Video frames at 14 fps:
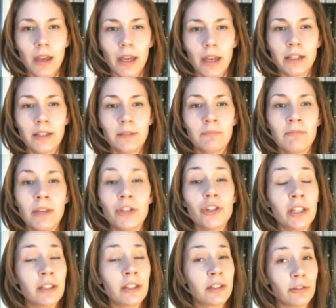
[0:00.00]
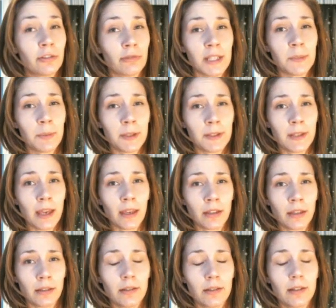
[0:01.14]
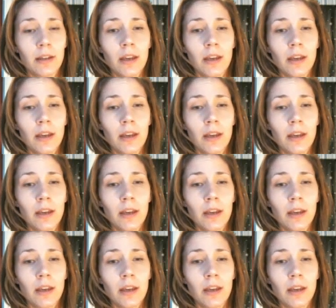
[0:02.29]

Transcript: and it's measured in degrees per second.